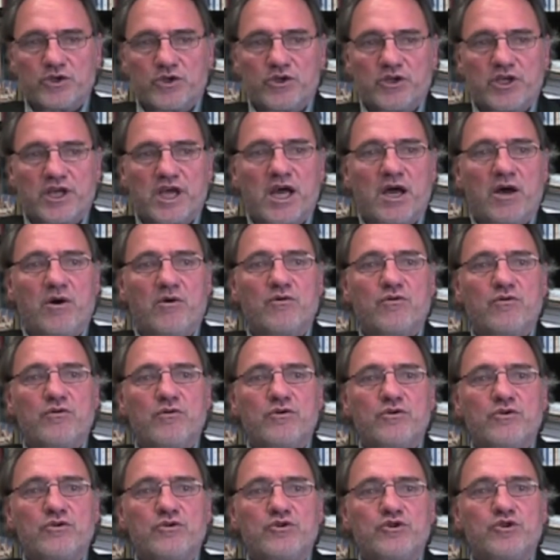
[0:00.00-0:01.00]
on how
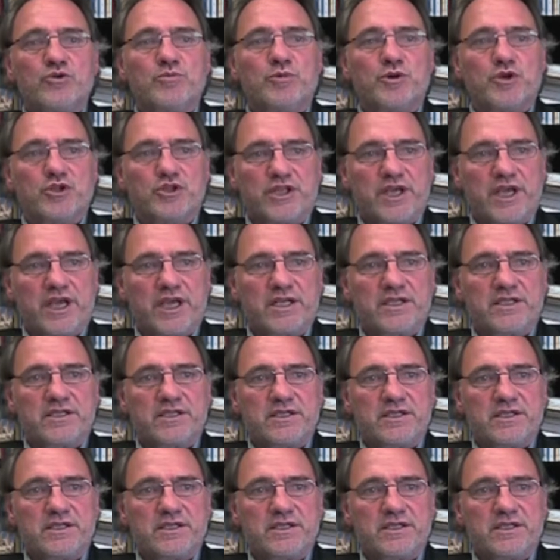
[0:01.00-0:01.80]
to protect